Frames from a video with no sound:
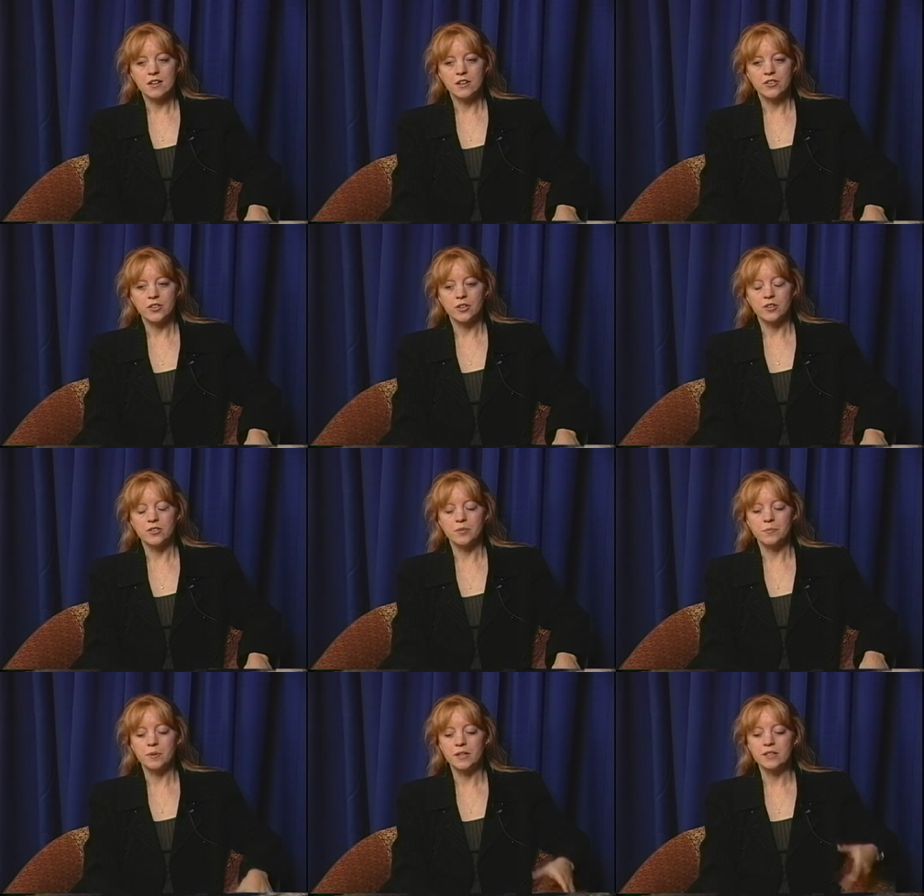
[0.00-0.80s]
the
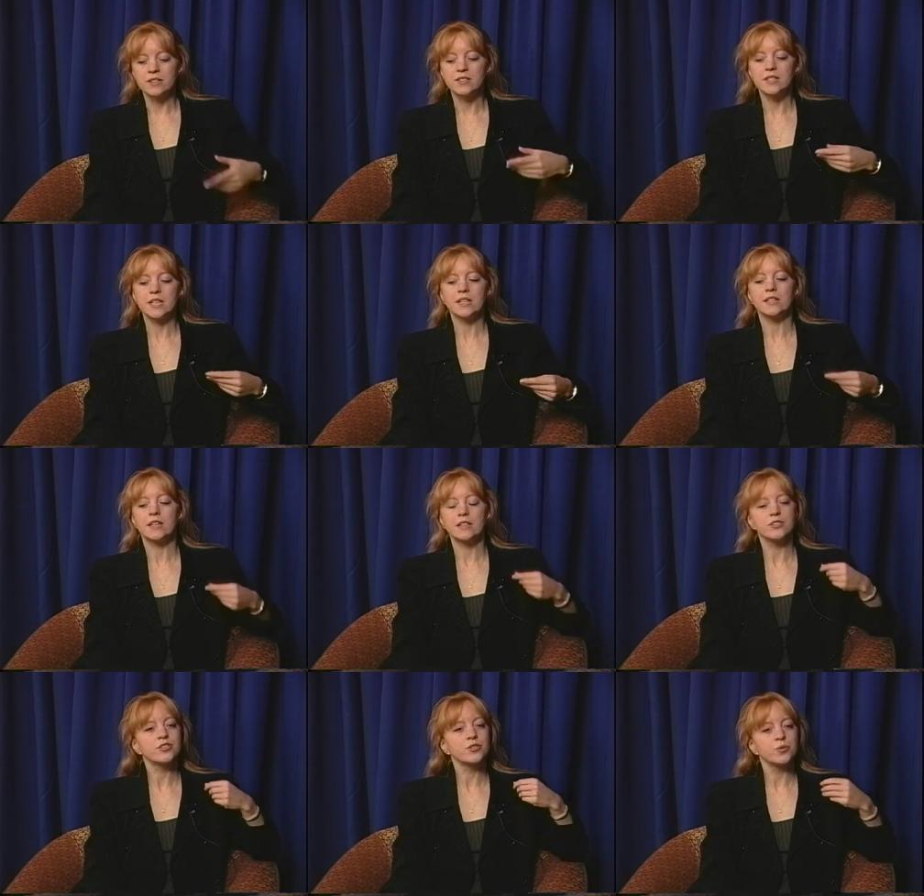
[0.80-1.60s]
biggest thing
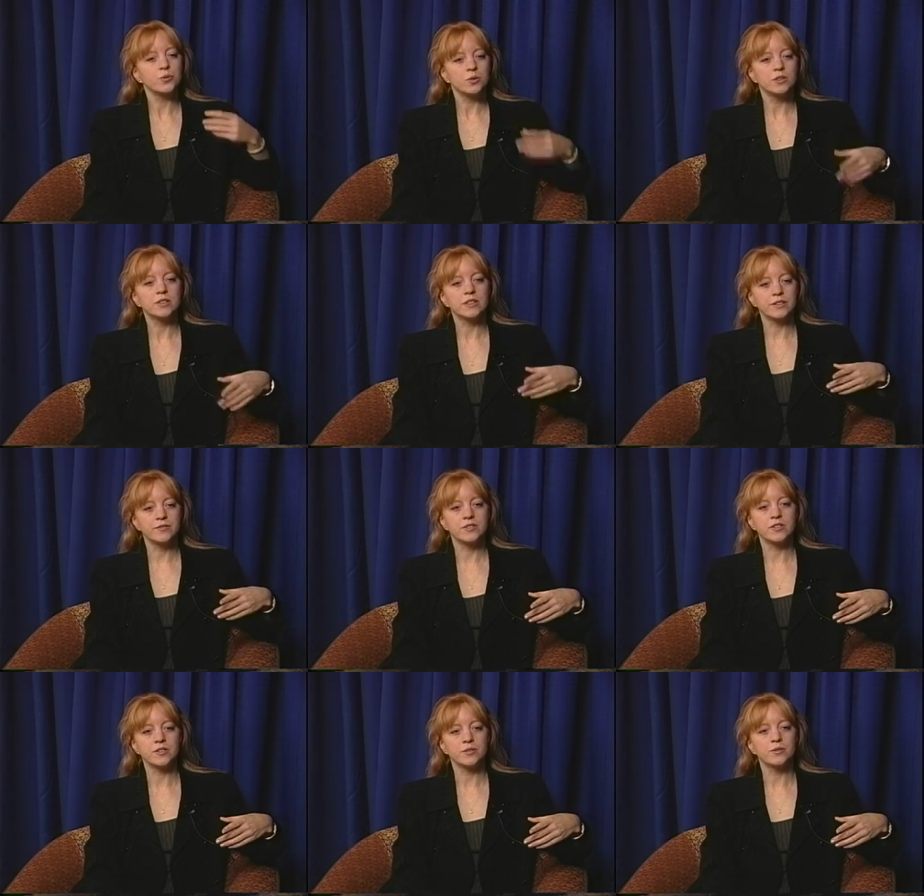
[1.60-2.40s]
that school
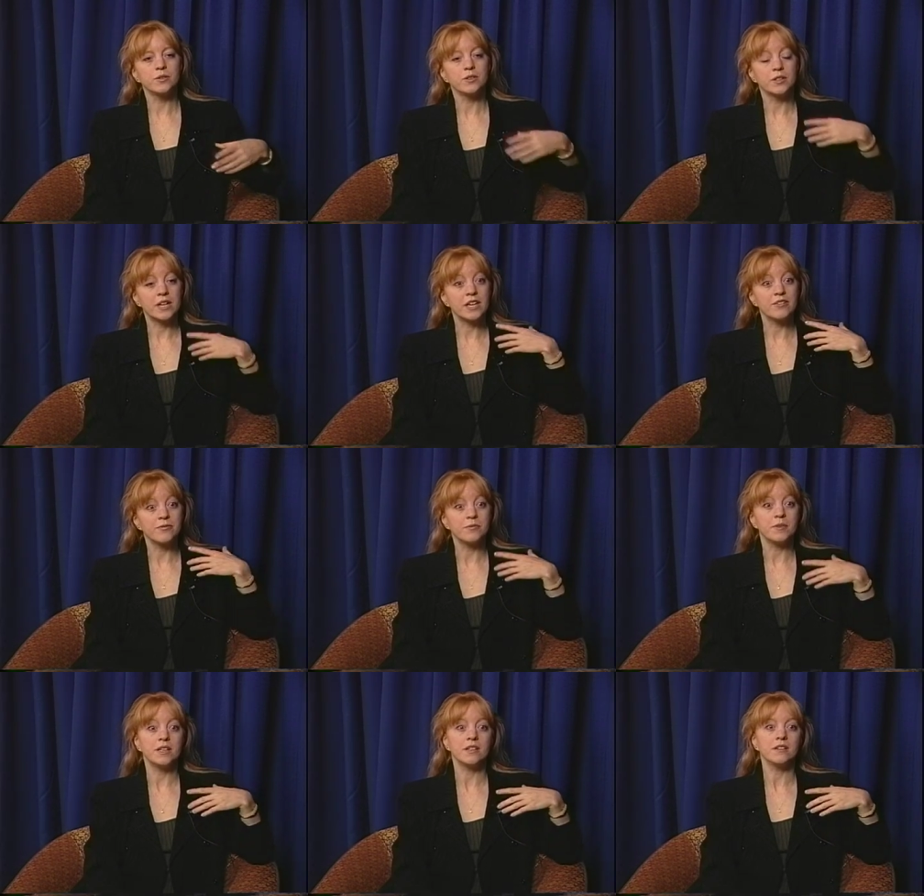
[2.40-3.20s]
gives you, or gave
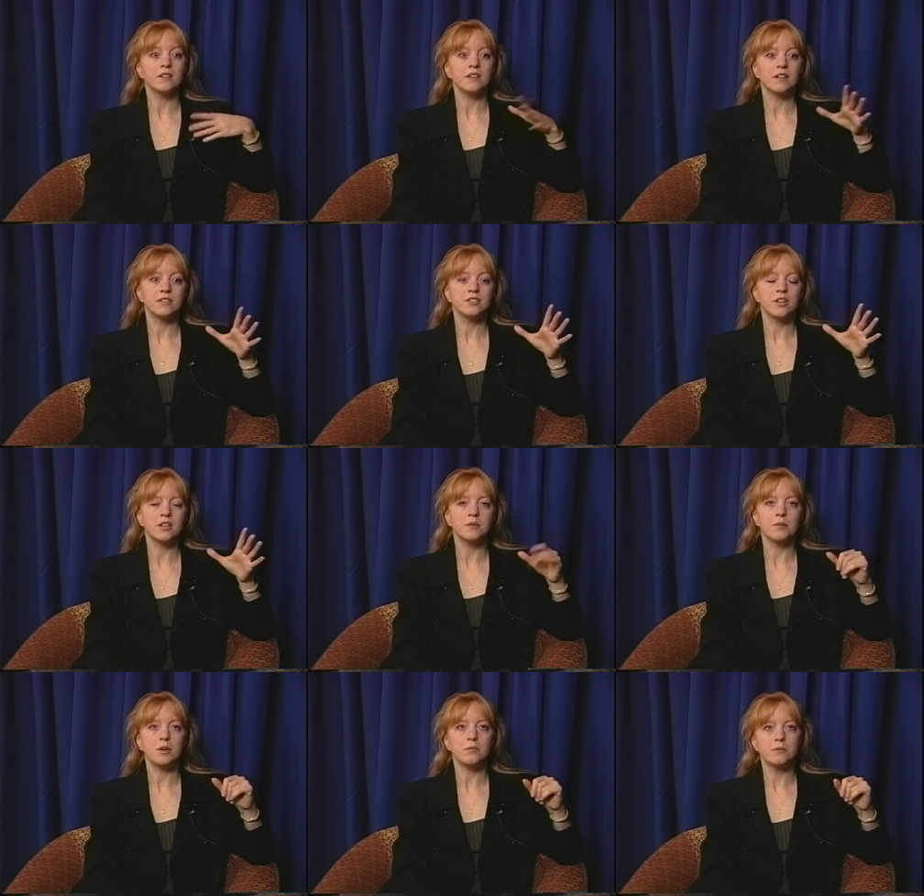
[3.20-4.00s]
me, I'll talk
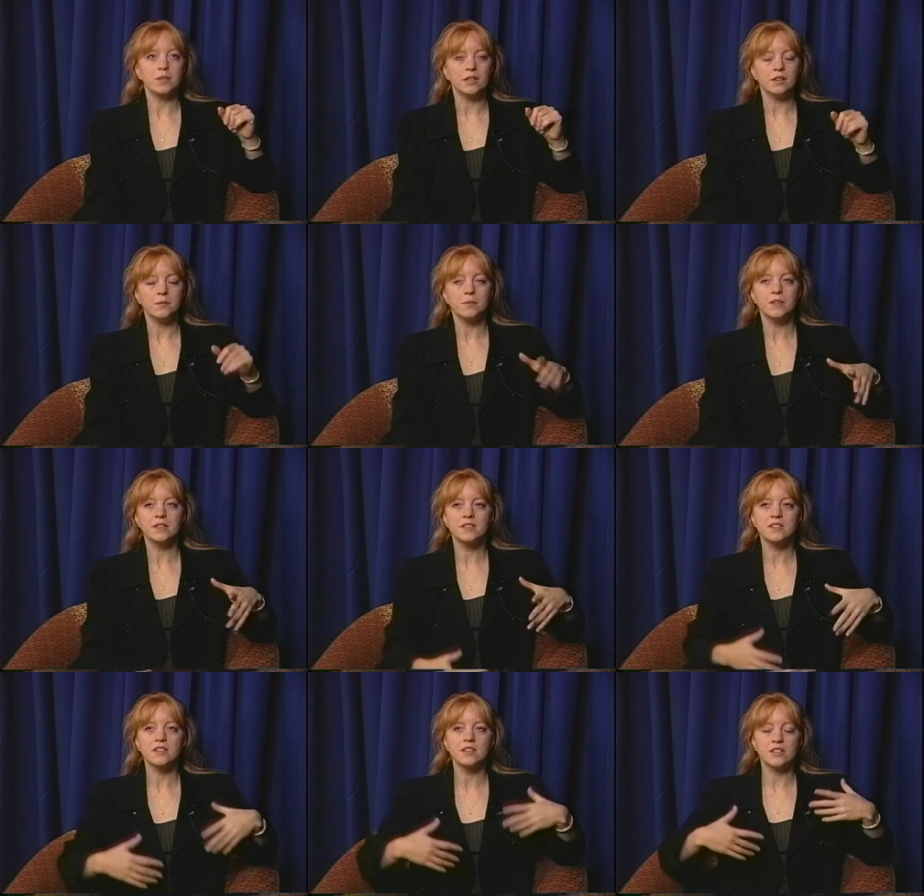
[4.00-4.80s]
about me, the
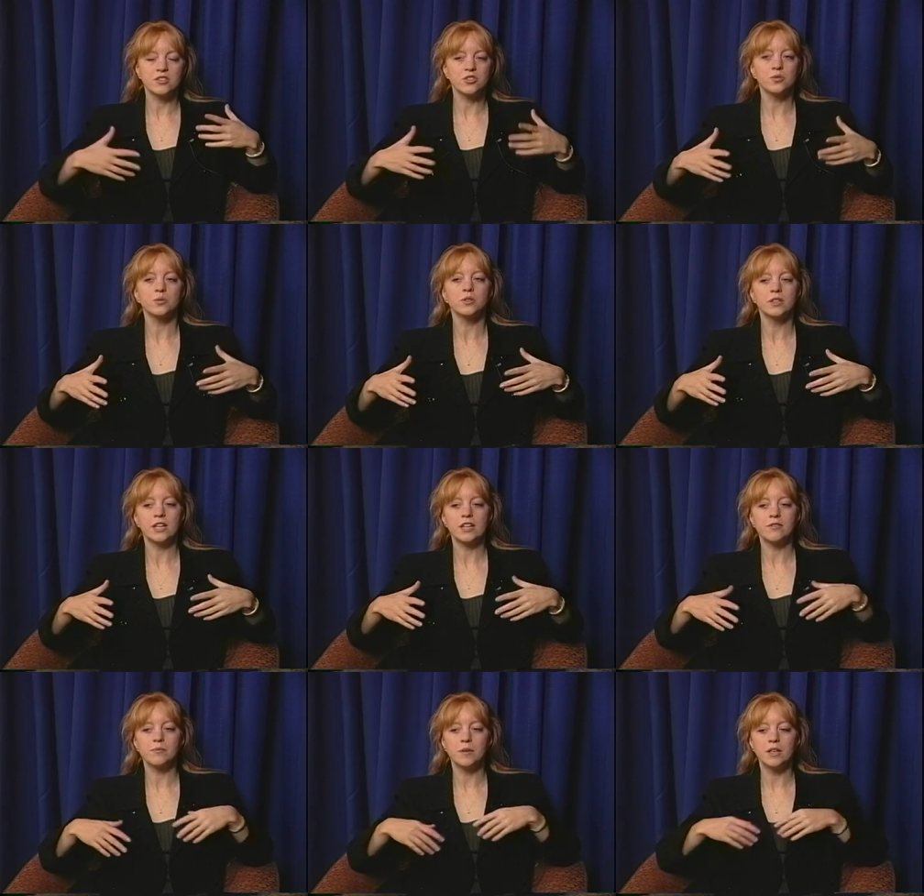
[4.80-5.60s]
biggest thing that school
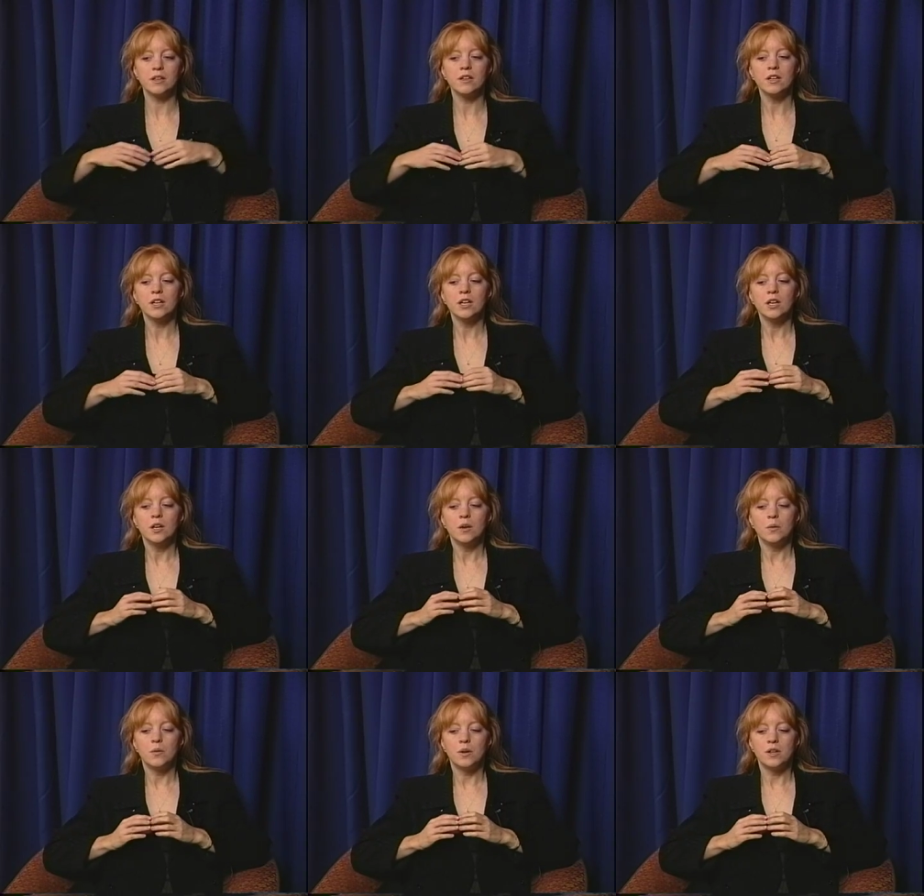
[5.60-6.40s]
gave me
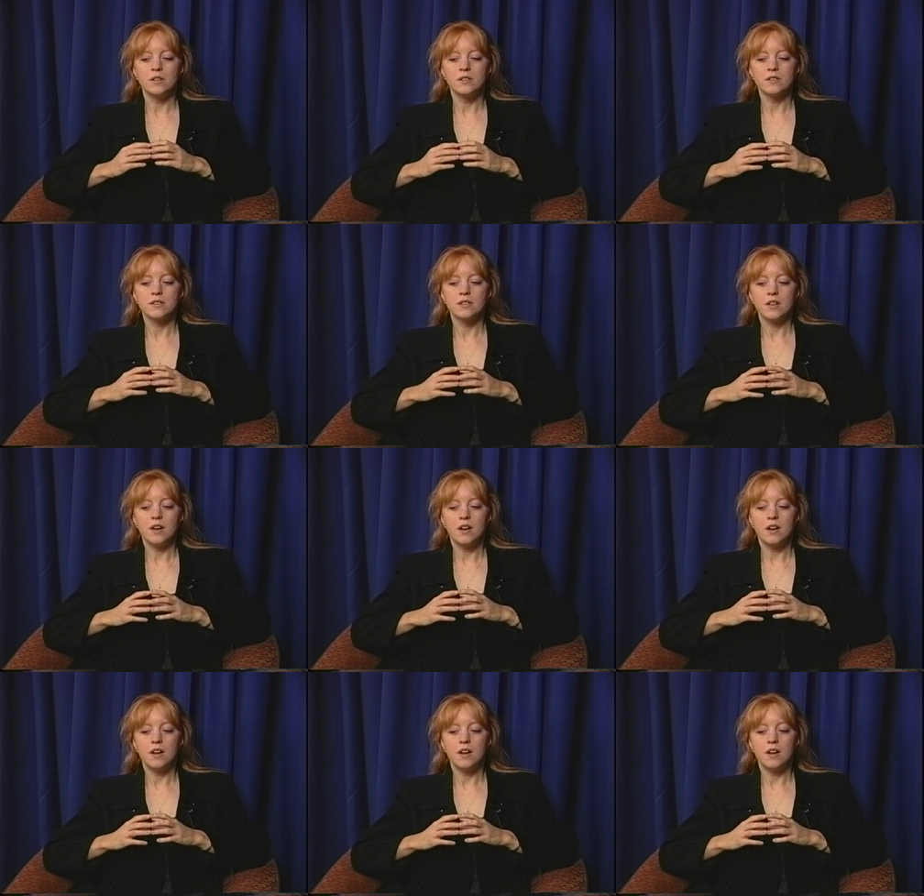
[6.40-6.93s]
was